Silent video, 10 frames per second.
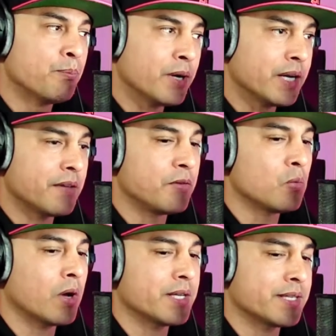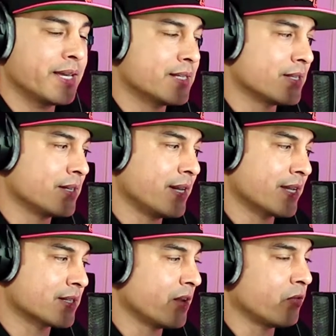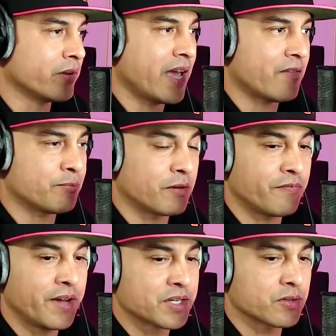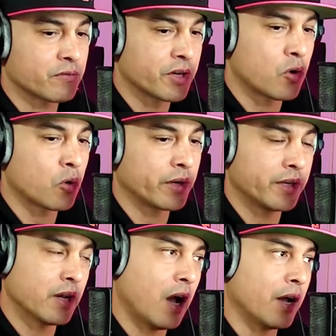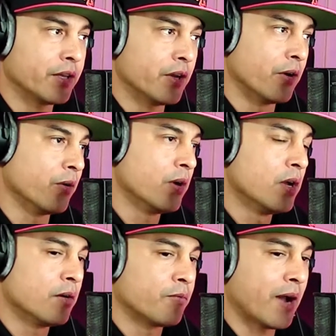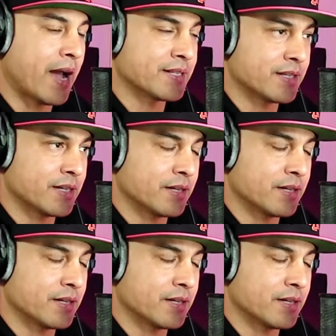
But if you want to take it to the next level and have professional recording and audio as